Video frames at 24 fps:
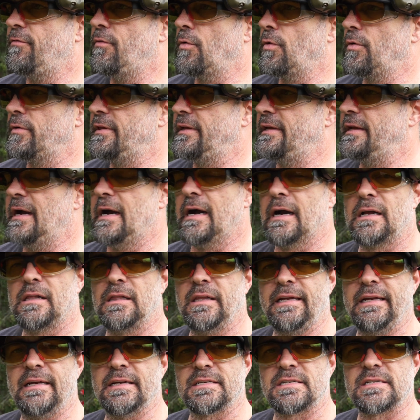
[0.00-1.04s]
for the
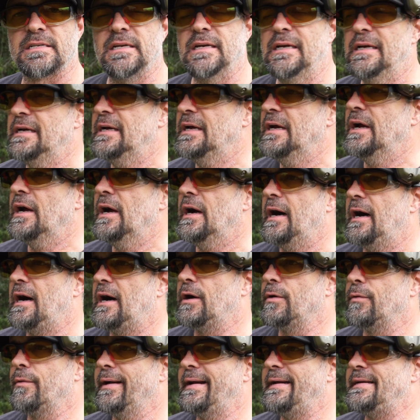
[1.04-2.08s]
Cletus
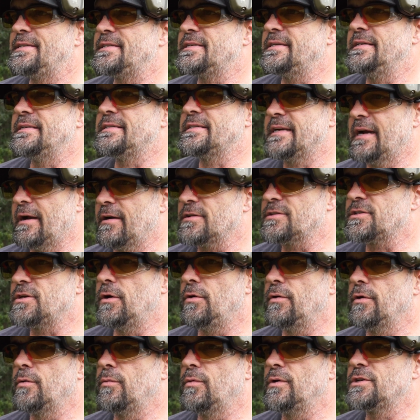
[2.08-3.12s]
race in
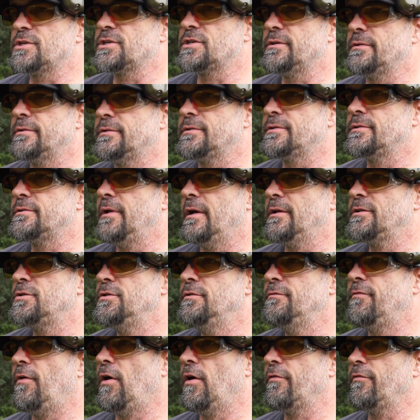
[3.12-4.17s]
Sarasota, which is not
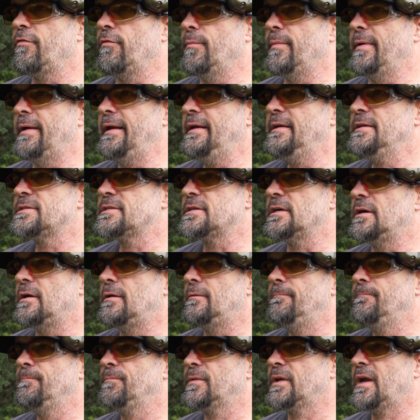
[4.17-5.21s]
too far from me.
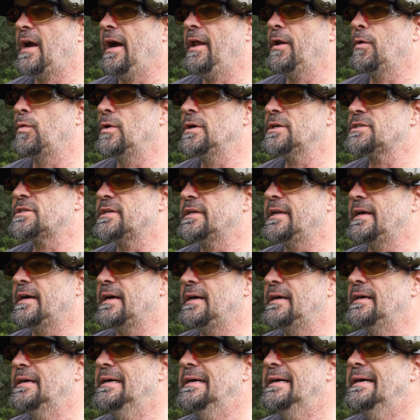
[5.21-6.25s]
So kind of wish that
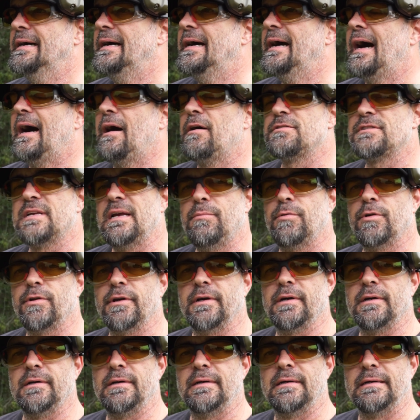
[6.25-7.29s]
I was able
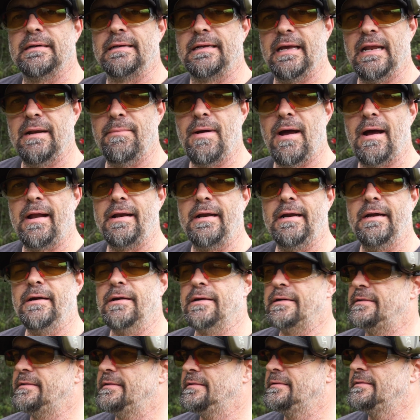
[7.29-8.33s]
to get him out
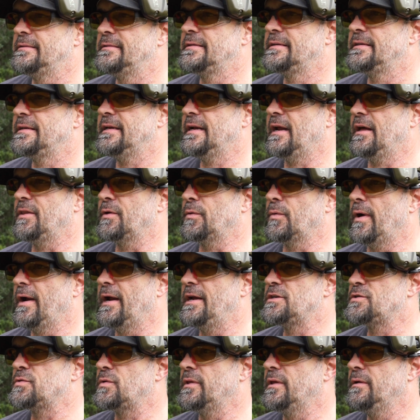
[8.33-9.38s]
here and get on the
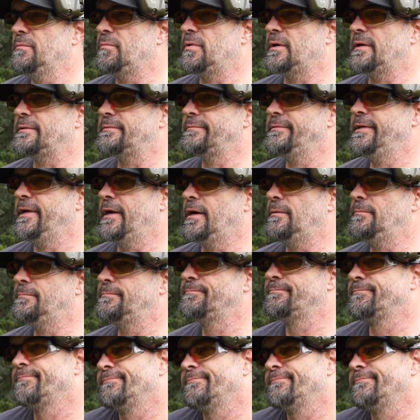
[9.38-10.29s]
range with him, but you know,